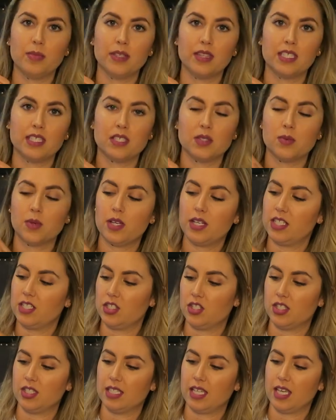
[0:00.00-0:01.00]
But this one
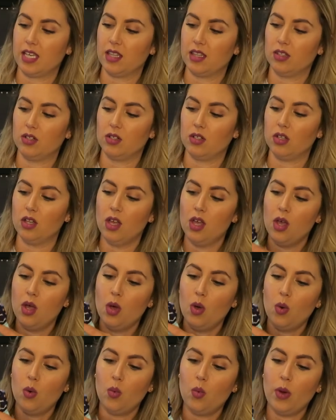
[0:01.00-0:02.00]
is just like little
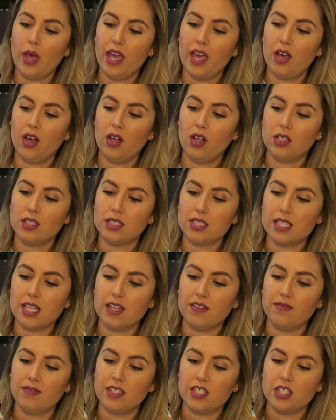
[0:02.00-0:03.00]
whales
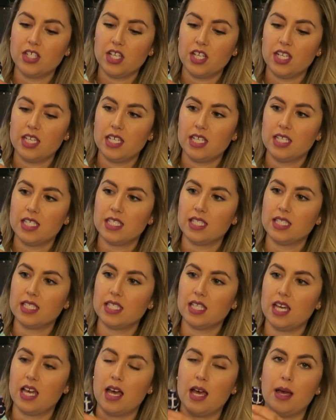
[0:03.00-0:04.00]
and fishes
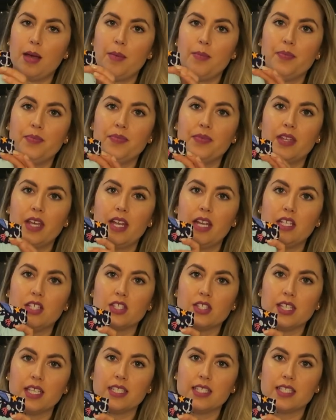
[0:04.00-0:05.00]
um, and I
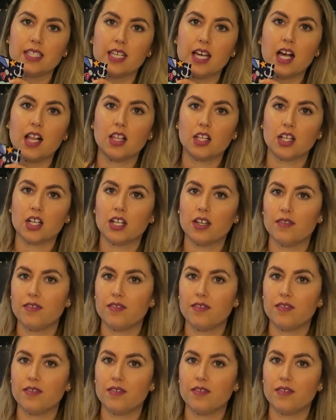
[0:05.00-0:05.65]
just liked the color